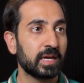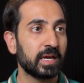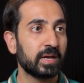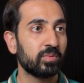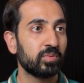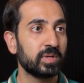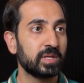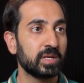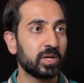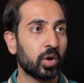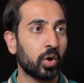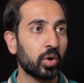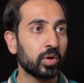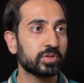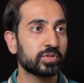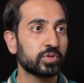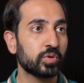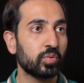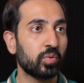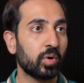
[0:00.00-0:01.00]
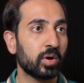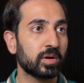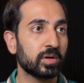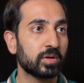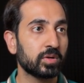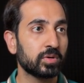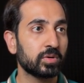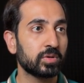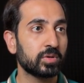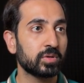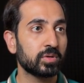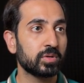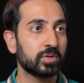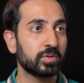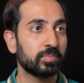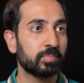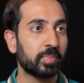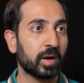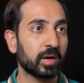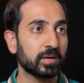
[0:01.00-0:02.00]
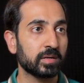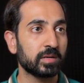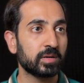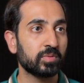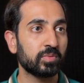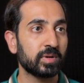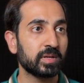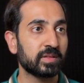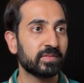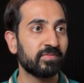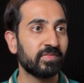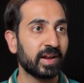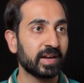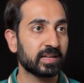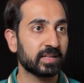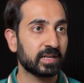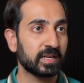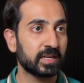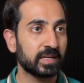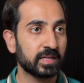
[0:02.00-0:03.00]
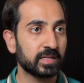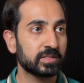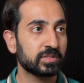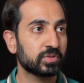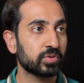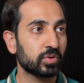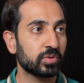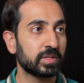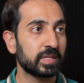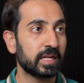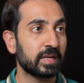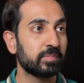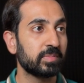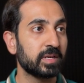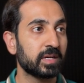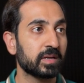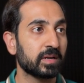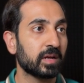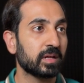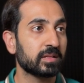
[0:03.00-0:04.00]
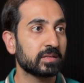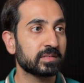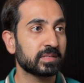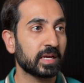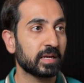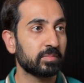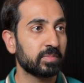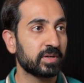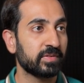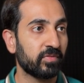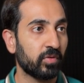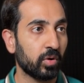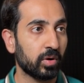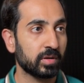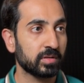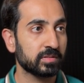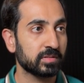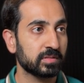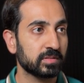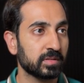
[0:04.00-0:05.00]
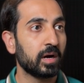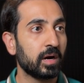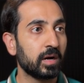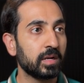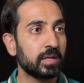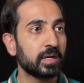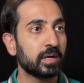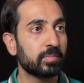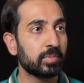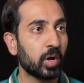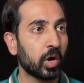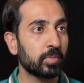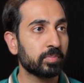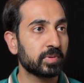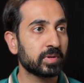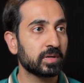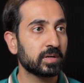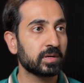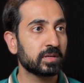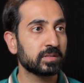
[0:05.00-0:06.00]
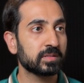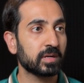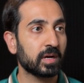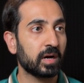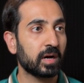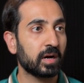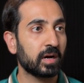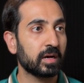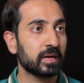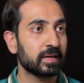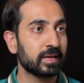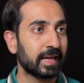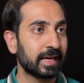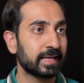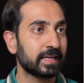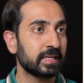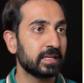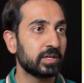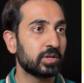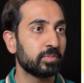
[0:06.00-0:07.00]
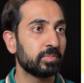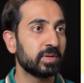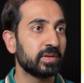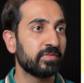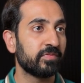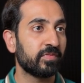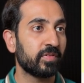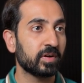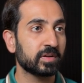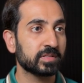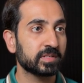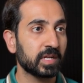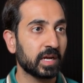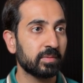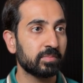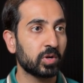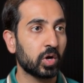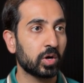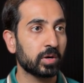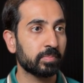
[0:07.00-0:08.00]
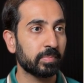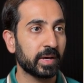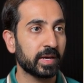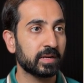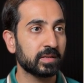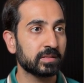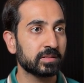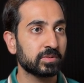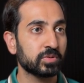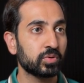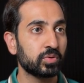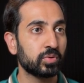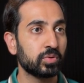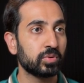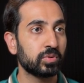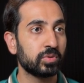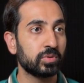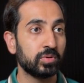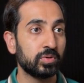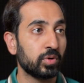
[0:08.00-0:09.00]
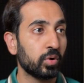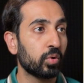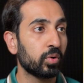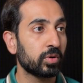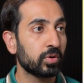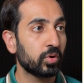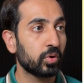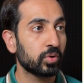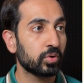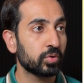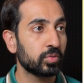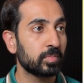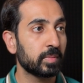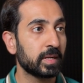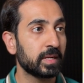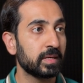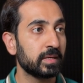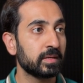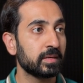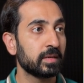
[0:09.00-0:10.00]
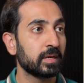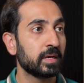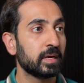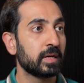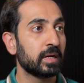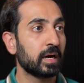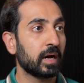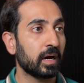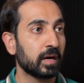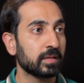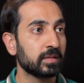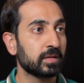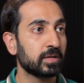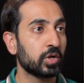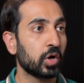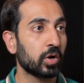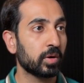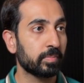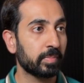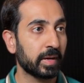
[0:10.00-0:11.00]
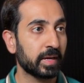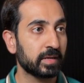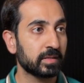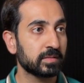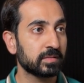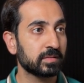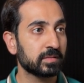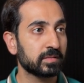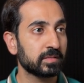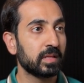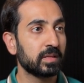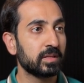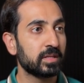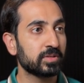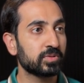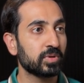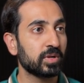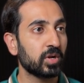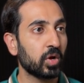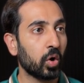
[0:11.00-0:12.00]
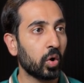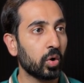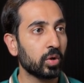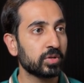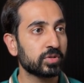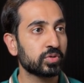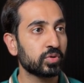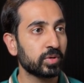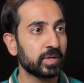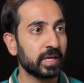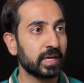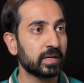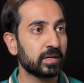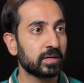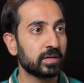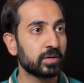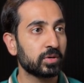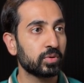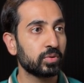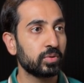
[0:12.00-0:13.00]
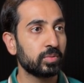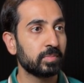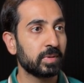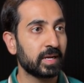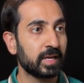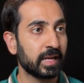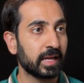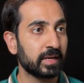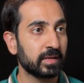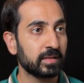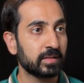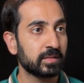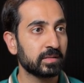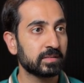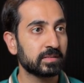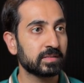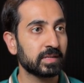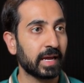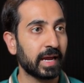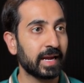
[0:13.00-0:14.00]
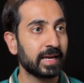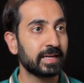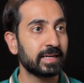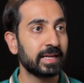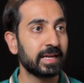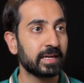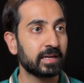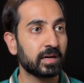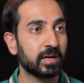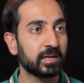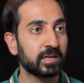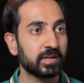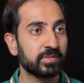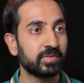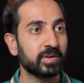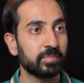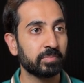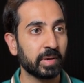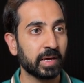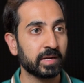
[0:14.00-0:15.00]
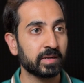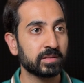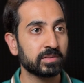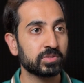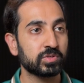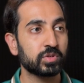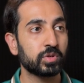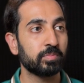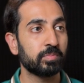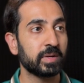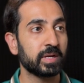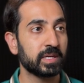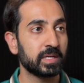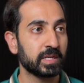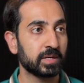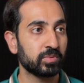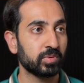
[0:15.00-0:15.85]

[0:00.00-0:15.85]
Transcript: We also want to partner with vet clinics, so there'll be another segment for us. Early adopters are likely to be first-time dog parents who don't know too many other dog parents. This will also cater to millennials and data-driven parents to begin